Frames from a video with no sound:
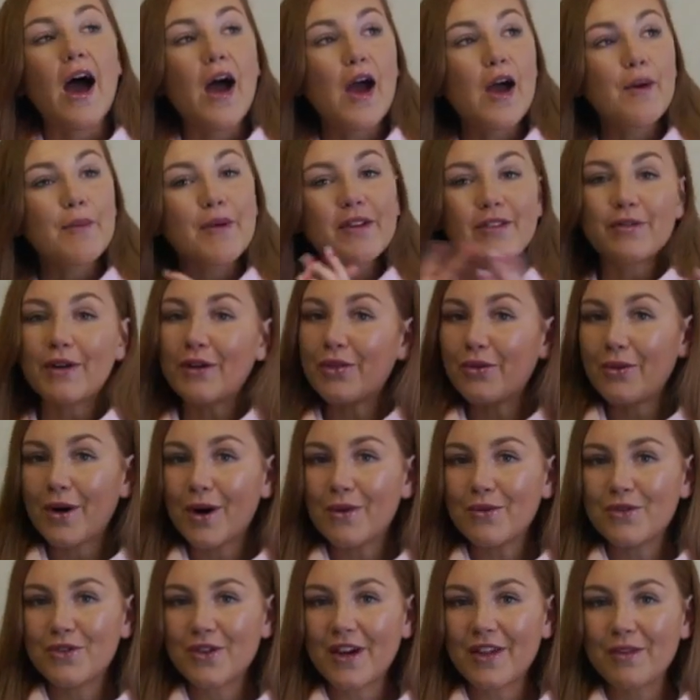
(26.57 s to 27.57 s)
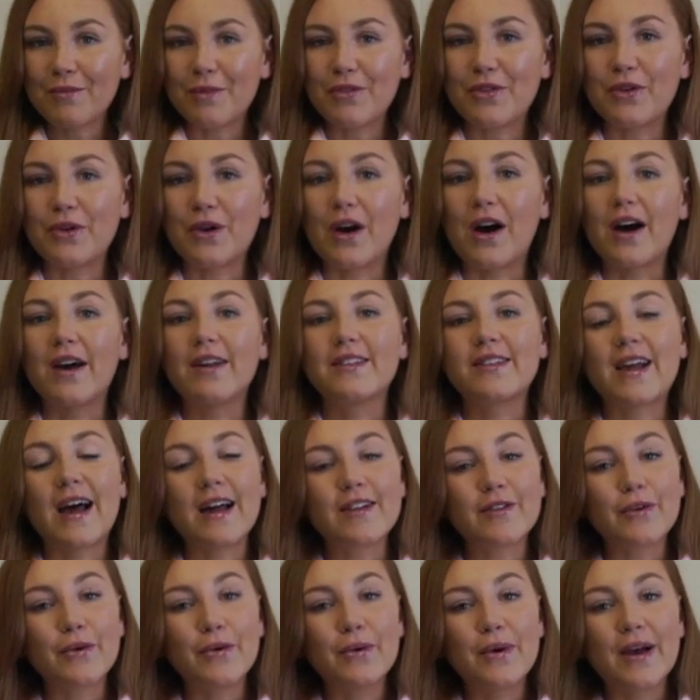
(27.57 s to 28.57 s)
Um, so I thought I would share them with you guys.
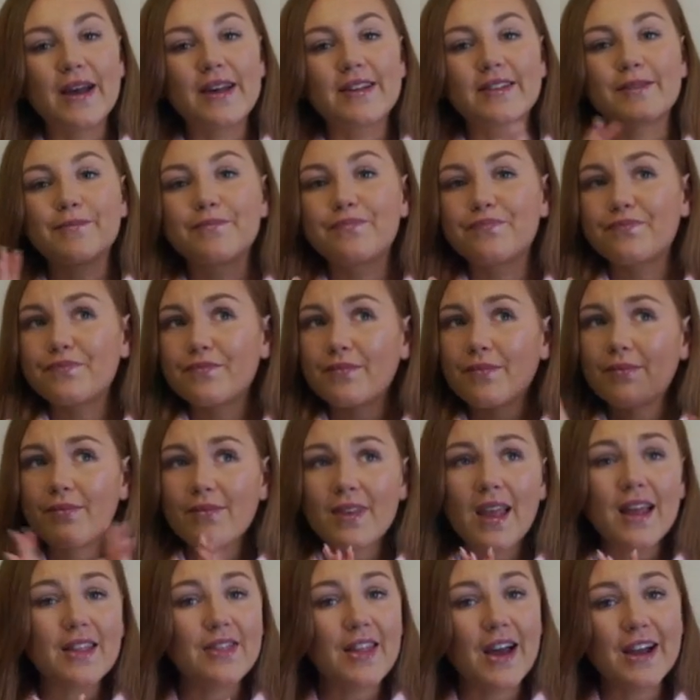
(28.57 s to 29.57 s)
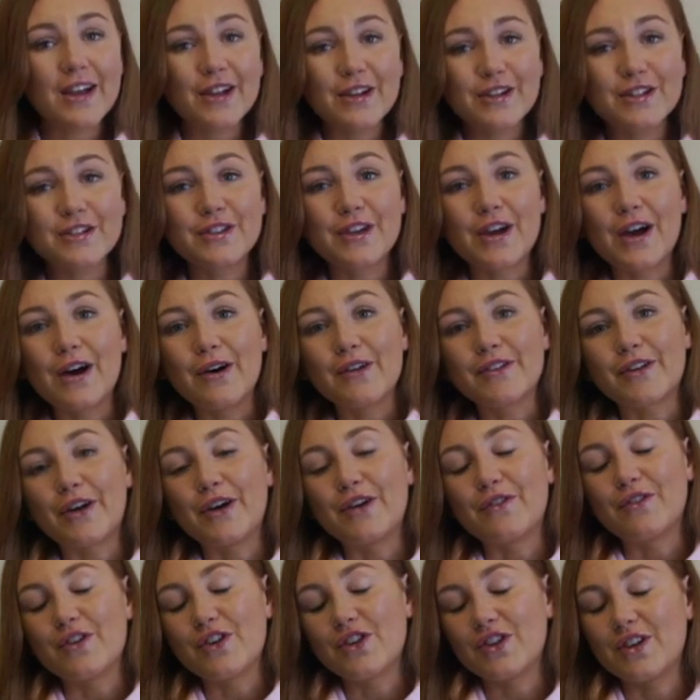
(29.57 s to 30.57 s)
As always, thank you to the girls
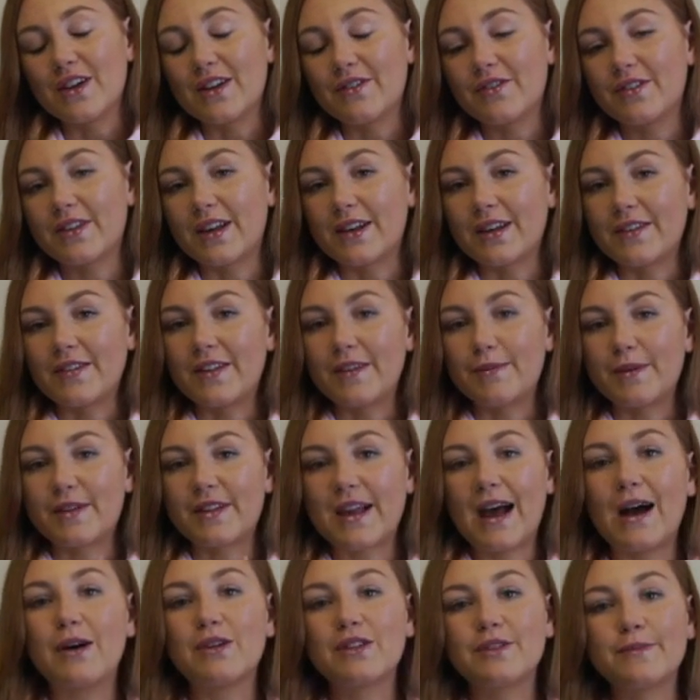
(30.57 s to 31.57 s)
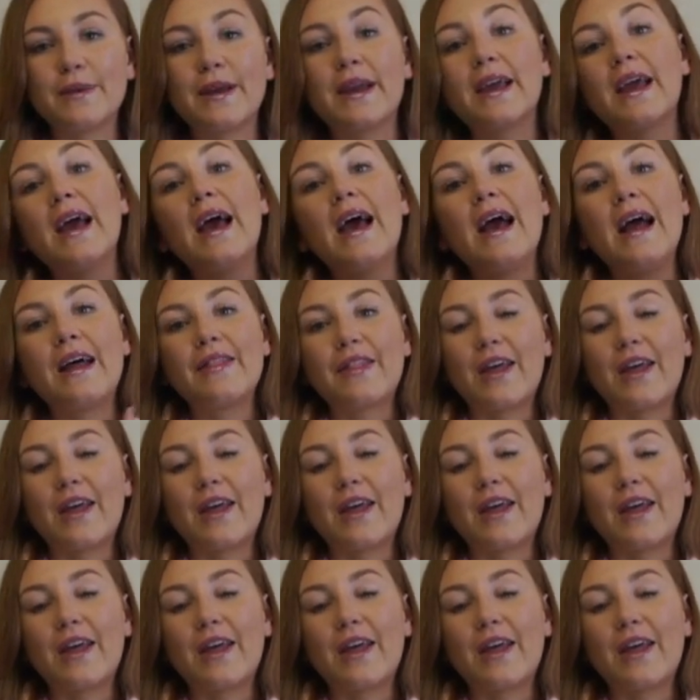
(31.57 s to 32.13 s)
over at Shein for sending these bits out to me.